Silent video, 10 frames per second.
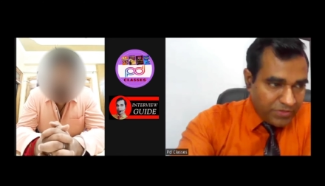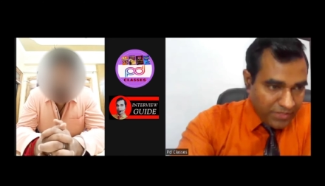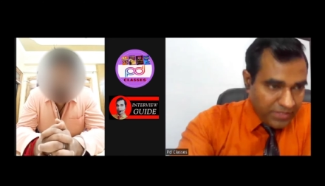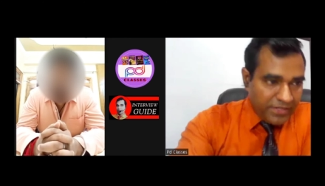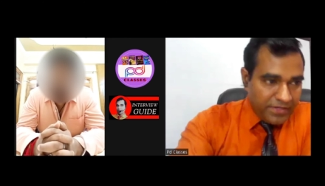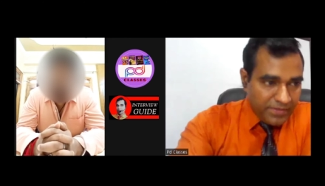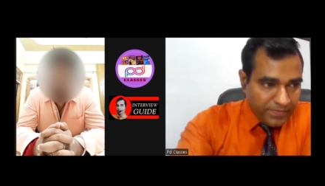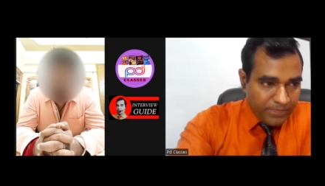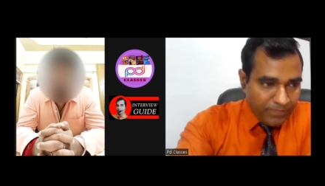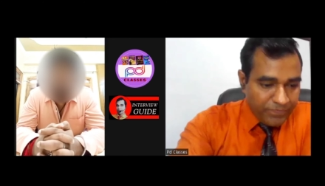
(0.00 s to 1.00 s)
Okay.
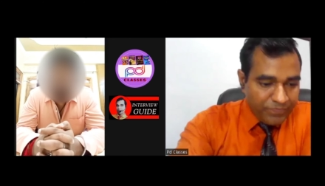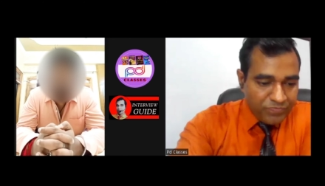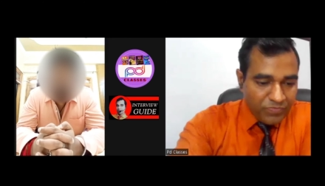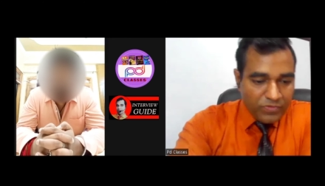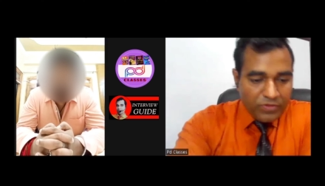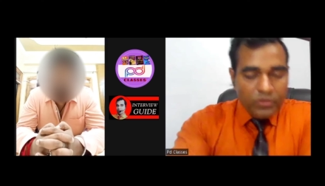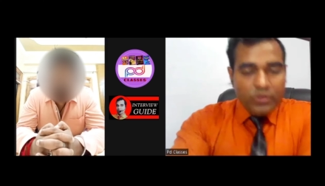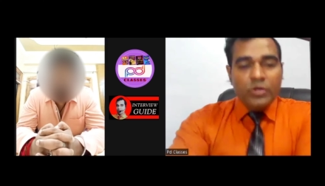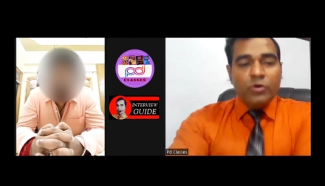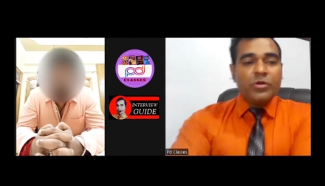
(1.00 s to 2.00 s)

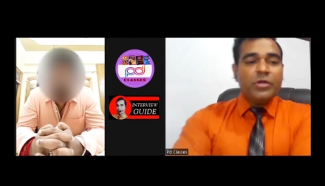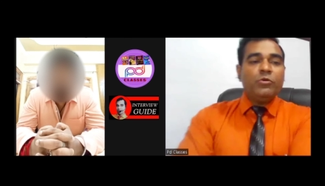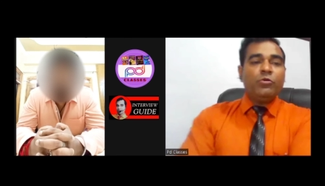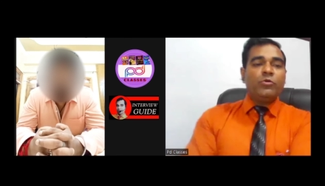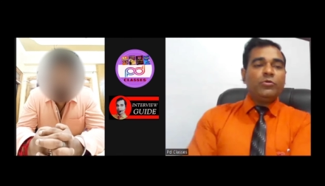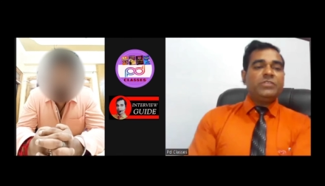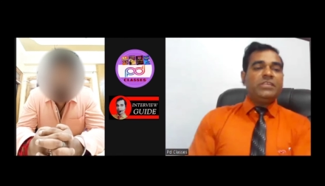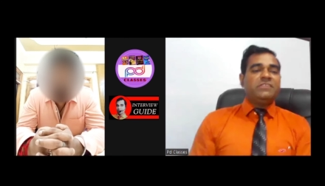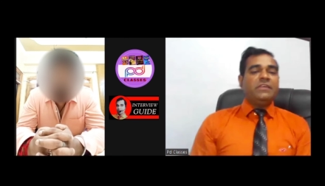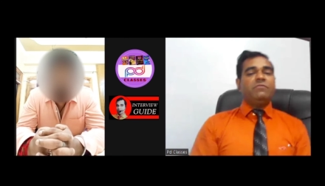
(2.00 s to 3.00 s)
Okay, you know
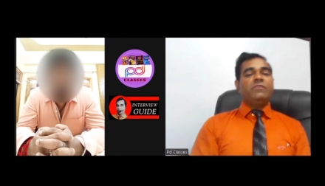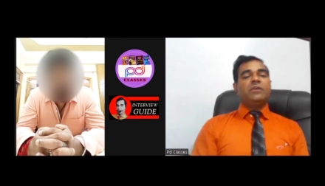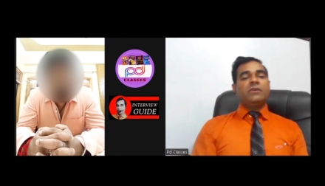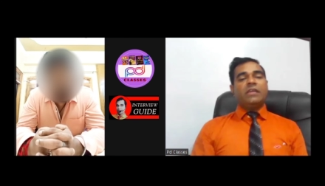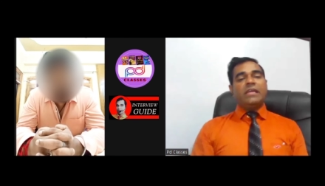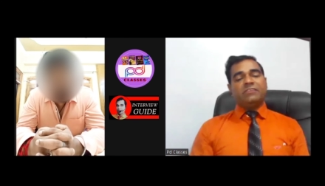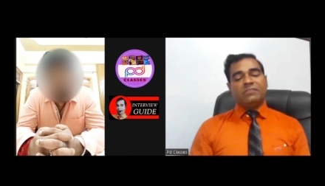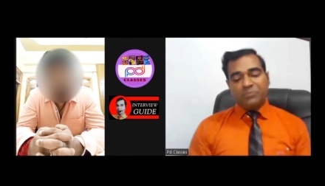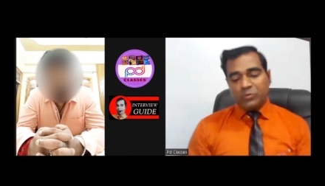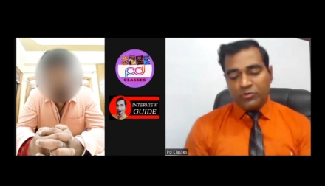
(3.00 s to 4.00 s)
JCA work, like
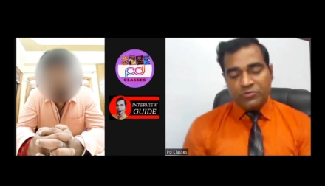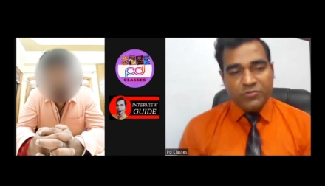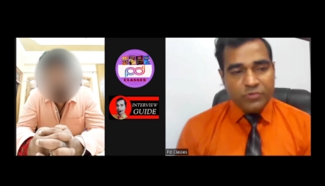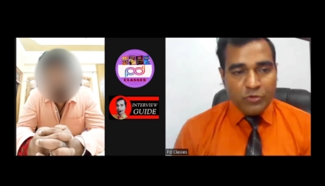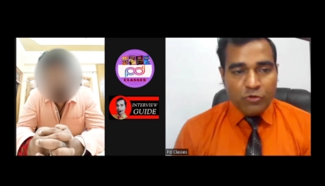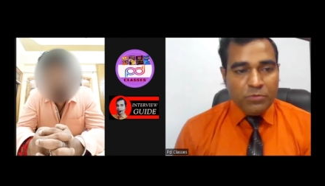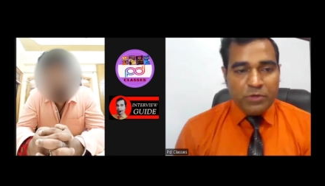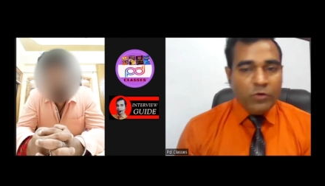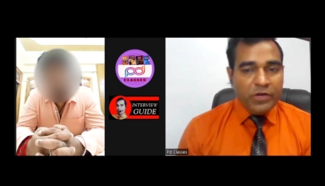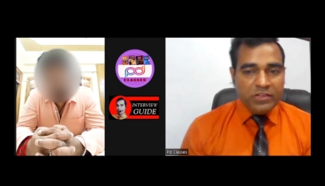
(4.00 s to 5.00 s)
suppose you will be
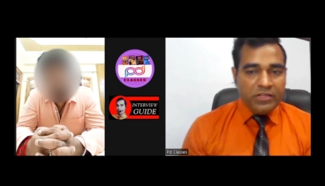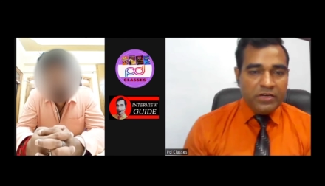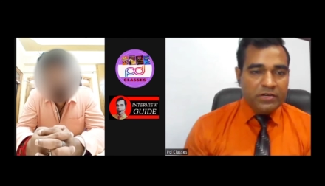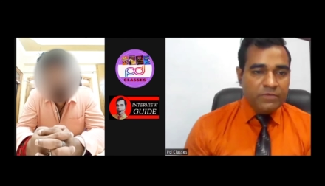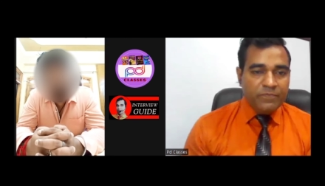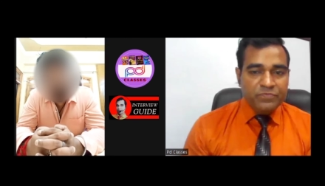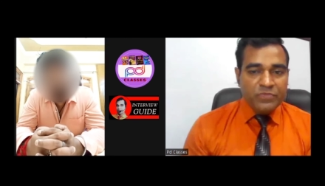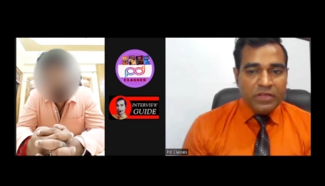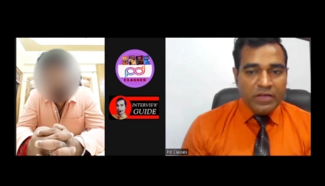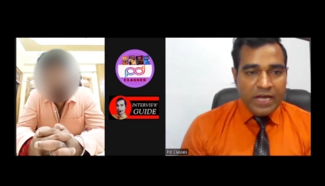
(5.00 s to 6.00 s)
going there
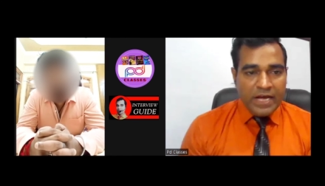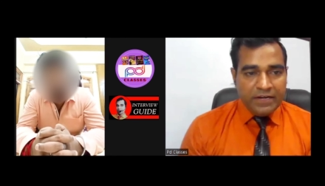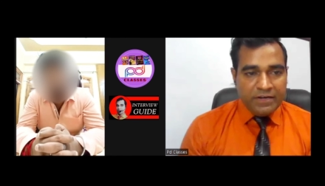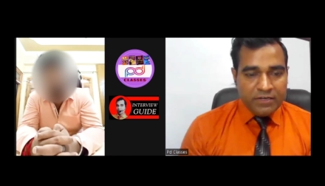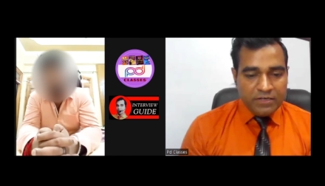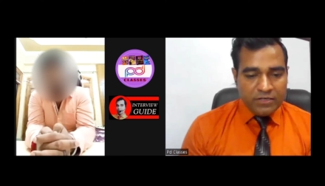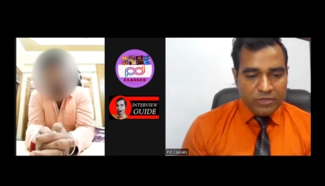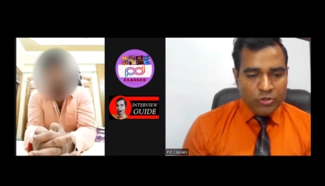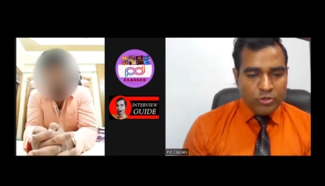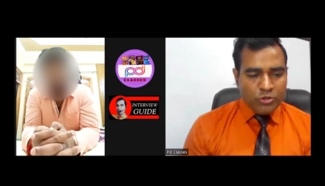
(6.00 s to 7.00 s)
and you're